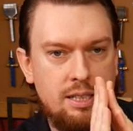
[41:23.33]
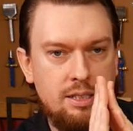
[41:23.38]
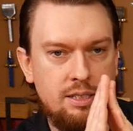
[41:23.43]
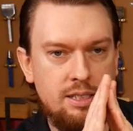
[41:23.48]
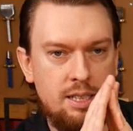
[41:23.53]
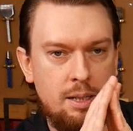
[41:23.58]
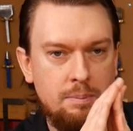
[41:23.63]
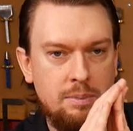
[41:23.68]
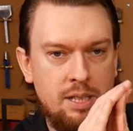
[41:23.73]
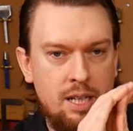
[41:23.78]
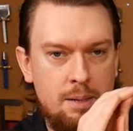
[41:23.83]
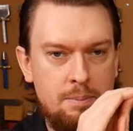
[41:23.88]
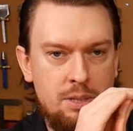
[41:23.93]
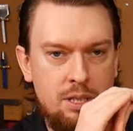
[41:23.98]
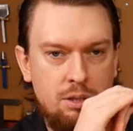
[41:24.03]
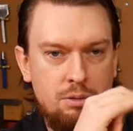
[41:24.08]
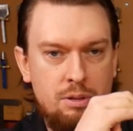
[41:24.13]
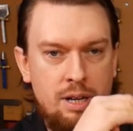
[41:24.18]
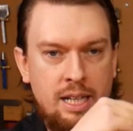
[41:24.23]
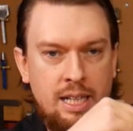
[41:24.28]
and sometimes
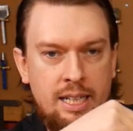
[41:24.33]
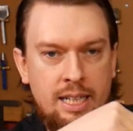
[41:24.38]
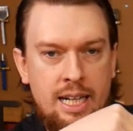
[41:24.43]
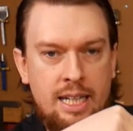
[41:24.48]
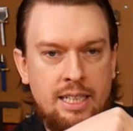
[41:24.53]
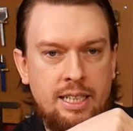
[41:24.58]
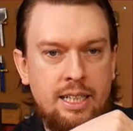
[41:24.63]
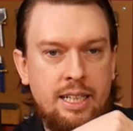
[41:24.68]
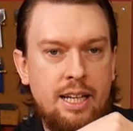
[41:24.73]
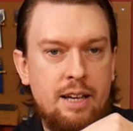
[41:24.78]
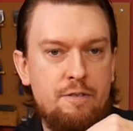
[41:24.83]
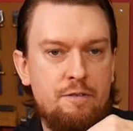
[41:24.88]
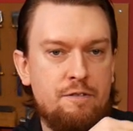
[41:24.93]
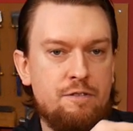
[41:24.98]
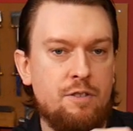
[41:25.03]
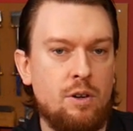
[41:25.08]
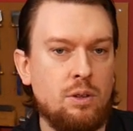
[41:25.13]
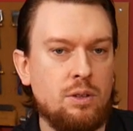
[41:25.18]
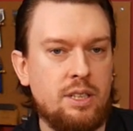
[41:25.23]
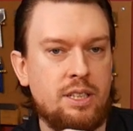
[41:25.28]
the grain can actually get
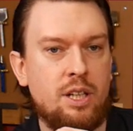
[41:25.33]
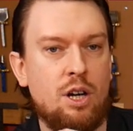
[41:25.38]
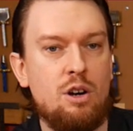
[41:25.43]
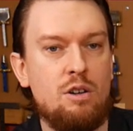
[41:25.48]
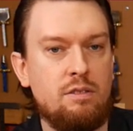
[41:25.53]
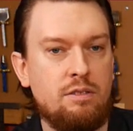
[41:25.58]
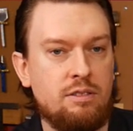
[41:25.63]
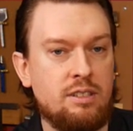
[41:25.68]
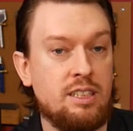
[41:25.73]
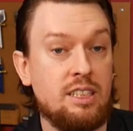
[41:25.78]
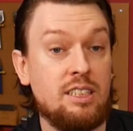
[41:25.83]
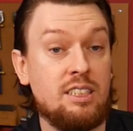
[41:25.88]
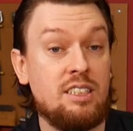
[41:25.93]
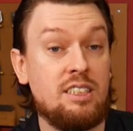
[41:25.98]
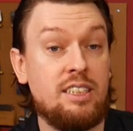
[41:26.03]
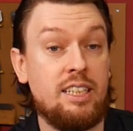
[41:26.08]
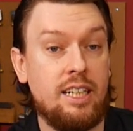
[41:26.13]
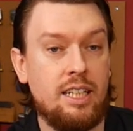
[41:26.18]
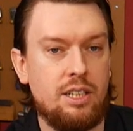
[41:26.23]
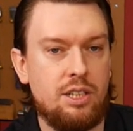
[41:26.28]
folded over in the
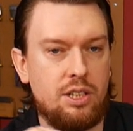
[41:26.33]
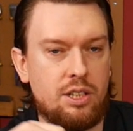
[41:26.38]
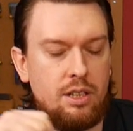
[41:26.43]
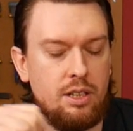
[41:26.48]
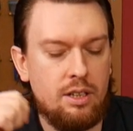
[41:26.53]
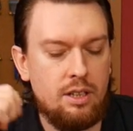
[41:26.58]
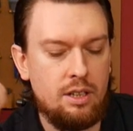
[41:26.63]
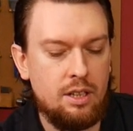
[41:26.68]
stitch.